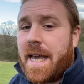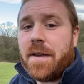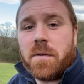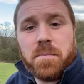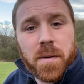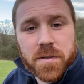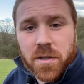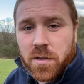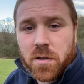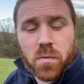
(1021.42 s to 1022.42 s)
Even
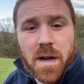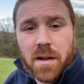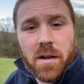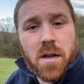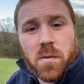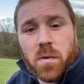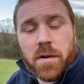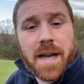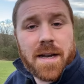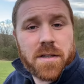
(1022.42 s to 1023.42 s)
buzzards as well will
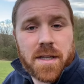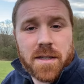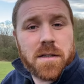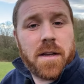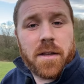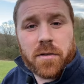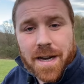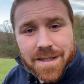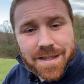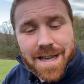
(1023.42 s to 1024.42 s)
catch things like the
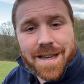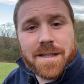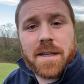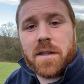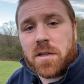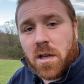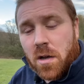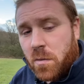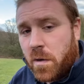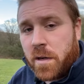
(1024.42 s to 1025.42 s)
grass snakes and the
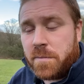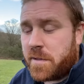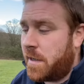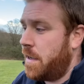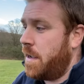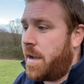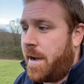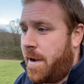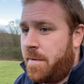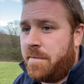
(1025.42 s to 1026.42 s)
slow worms.
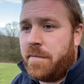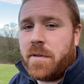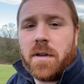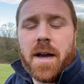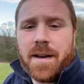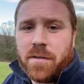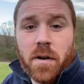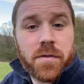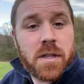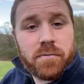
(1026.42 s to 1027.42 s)
Um, and
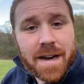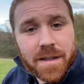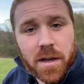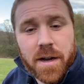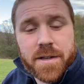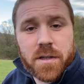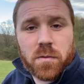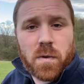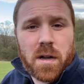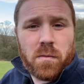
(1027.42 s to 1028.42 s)
obviously red kites
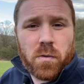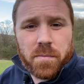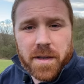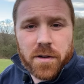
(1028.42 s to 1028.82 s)
as well will be